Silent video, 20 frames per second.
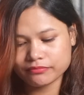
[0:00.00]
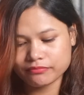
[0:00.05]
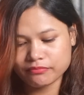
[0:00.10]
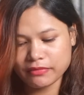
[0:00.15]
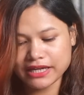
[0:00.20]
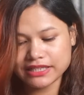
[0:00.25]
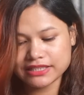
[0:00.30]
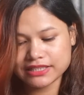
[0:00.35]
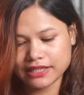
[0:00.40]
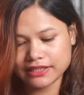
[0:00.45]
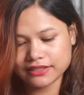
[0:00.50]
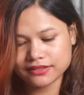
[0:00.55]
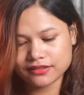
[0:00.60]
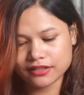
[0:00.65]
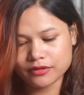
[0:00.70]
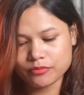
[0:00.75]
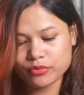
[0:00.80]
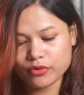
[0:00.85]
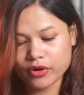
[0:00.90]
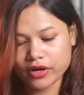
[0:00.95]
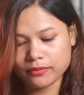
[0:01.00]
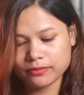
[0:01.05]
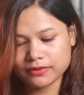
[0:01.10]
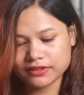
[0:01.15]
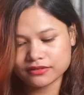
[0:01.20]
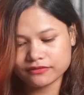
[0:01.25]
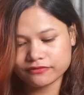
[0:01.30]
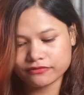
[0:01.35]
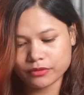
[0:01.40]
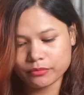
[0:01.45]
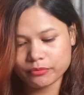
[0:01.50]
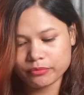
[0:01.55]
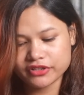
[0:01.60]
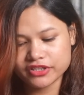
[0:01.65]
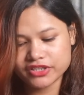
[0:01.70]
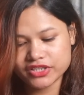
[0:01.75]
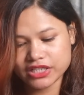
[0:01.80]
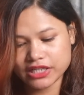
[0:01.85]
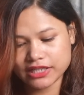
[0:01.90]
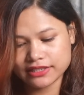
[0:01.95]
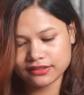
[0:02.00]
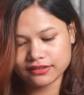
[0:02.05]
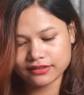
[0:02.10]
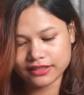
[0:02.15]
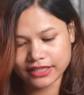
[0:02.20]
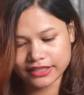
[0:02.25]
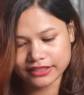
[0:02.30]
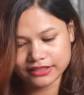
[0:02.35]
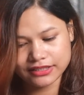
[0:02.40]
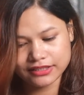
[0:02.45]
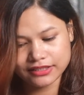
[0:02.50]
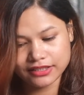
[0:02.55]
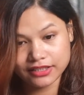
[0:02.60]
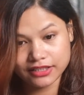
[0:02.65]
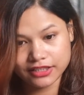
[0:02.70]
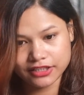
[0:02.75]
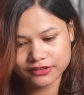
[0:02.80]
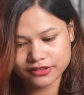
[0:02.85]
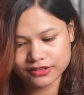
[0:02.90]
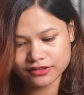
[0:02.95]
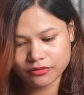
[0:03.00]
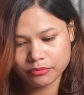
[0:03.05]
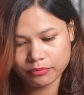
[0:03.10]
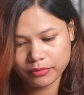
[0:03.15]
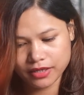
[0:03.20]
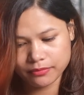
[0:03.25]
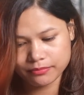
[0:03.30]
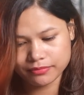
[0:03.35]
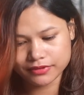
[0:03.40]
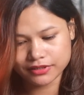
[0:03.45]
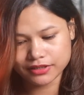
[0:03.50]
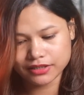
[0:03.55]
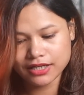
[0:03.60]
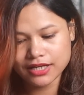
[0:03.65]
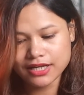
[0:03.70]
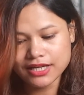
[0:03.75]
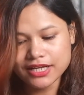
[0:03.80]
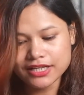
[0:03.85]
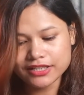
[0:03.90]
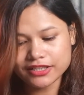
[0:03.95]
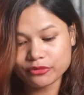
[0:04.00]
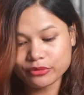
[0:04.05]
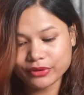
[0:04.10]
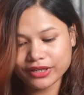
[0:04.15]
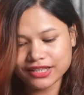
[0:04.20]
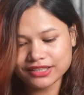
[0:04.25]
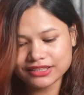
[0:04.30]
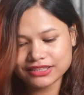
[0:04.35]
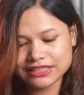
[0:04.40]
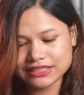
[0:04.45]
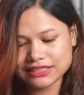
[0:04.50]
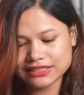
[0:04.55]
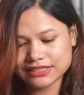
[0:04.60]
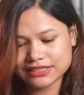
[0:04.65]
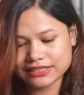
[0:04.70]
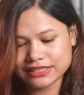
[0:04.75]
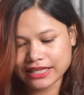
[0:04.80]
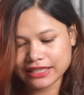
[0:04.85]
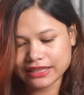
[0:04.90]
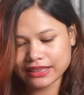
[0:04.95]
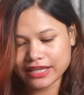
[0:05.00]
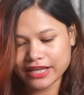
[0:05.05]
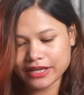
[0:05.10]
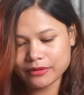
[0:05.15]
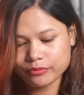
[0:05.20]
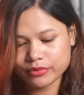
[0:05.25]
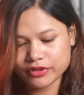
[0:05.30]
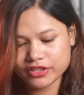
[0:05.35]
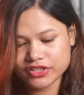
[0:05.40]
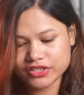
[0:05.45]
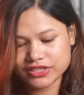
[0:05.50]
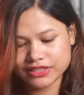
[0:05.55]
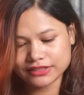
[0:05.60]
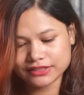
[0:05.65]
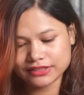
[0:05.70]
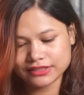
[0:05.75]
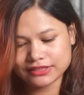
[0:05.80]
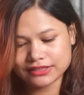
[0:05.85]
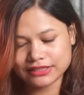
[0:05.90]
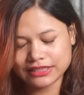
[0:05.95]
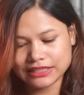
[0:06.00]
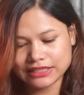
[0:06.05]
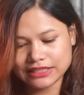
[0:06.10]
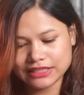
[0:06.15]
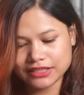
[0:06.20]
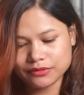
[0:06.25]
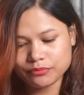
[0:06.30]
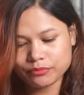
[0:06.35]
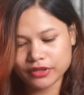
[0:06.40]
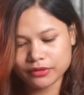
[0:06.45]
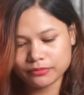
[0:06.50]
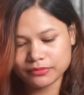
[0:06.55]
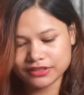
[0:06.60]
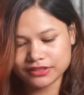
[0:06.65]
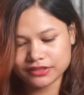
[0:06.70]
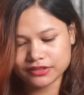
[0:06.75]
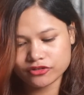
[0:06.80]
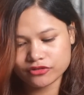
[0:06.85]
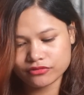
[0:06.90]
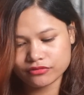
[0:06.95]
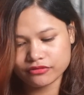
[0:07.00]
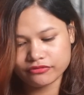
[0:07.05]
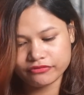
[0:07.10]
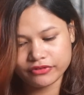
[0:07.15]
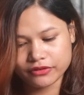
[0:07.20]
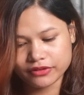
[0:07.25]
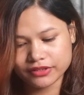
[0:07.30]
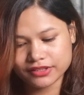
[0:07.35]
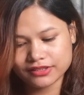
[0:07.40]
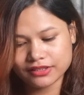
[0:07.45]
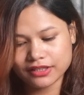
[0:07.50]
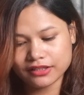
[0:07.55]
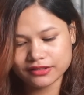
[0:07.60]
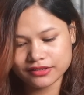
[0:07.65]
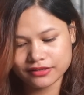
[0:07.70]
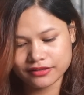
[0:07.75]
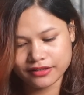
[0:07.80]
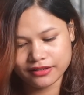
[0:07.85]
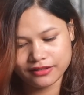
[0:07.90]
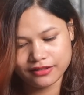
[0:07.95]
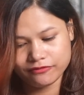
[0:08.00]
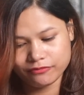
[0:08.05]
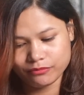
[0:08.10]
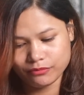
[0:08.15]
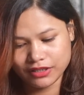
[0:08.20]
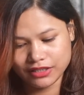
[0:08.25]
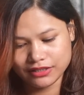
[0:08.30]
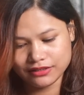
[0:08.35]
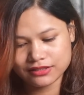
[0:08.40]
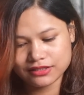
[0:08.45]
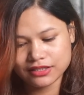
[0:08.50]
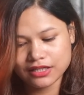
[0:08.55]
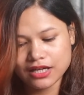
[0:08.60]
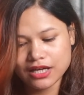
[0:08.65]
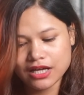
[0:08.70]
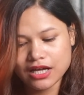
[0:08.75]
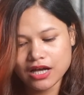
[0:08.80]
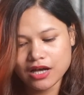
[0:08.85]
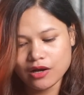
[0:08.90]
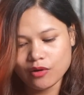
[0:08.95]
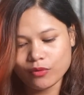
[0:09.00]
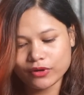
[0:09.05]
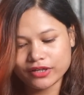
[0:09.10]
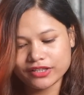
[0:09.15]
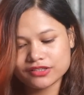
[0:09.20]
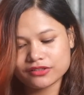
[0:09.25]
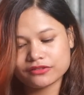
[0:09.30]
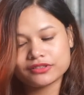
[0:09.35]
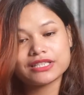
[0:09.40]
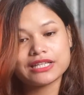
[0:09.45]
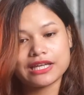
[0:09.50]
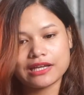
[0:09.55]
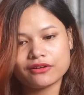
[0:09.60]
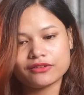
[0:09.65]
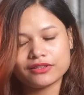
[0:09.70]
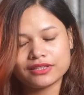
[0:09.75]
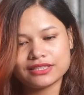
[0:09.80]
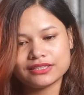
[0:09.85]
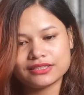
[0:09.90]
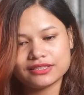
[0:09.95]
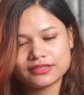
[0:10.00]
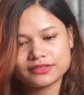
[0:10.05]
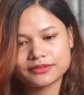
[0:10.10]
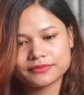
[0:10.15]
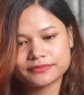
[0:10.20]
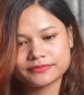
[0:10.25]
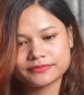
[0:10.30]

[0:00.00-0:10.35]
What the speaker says: Meiteis are prohibited from purchasing land in the hills on paper, the reality is that land purchase is indeed permitted through various alternative means? What is your take on this?